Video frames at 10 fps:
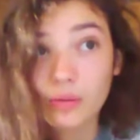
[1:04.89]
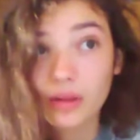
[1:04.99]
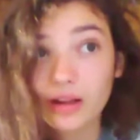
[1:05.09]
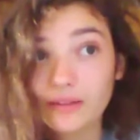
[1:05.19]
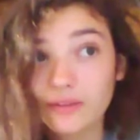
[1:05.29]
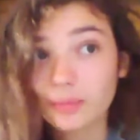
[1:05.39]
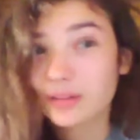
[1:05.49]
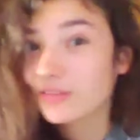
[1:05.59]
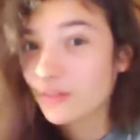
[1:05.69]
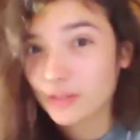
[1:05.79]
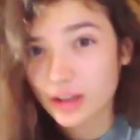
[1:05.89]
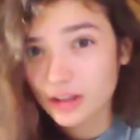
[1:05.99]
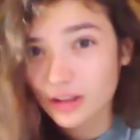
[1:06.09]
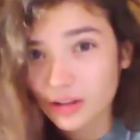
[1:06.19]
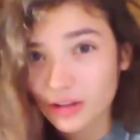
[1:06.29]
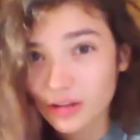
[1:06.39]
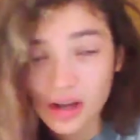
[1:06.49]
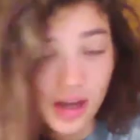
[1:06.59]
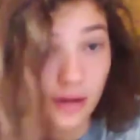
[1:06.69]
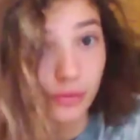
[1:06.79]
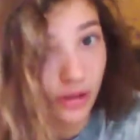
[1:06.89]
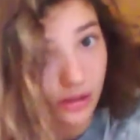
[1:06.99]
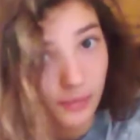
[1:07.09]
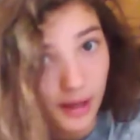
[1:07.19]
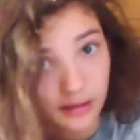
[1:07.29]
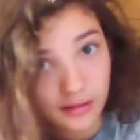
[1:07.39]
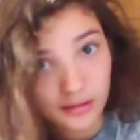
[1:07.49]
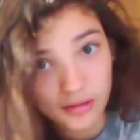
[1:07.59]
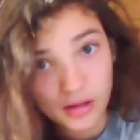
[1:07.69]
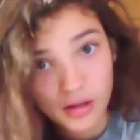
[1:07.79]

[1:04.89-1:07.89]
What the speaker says: where they live up to 15 years. It really depends.